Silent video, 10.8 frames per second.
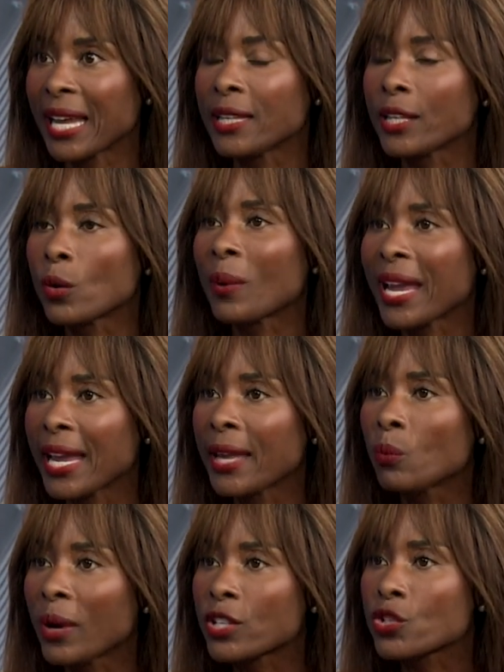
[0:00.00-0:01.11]
Andy, the way
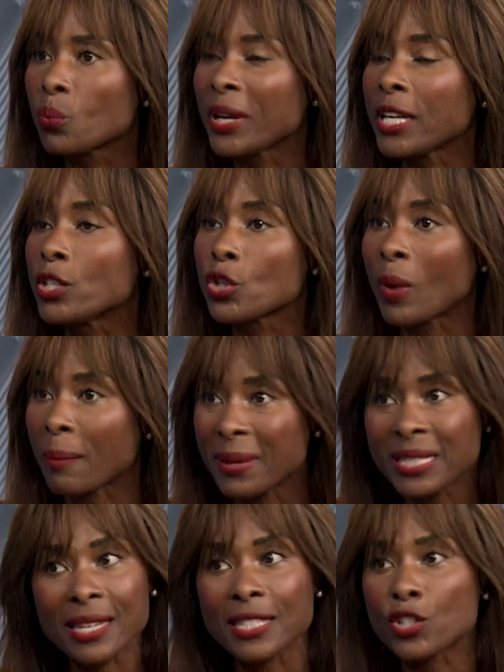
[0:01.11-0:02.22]
in which we do our
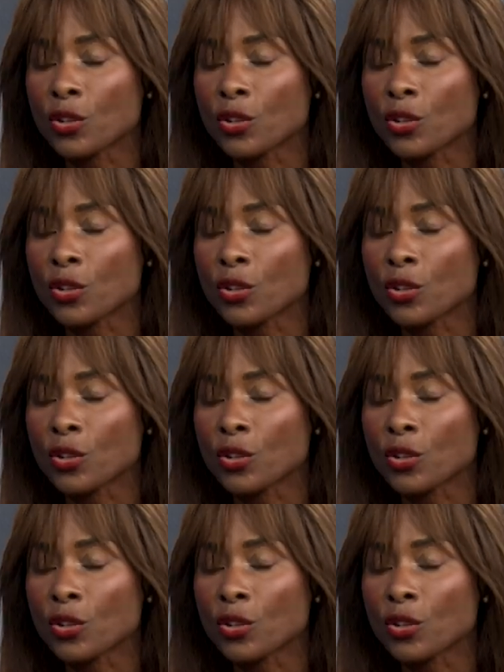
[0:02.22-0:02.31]
business and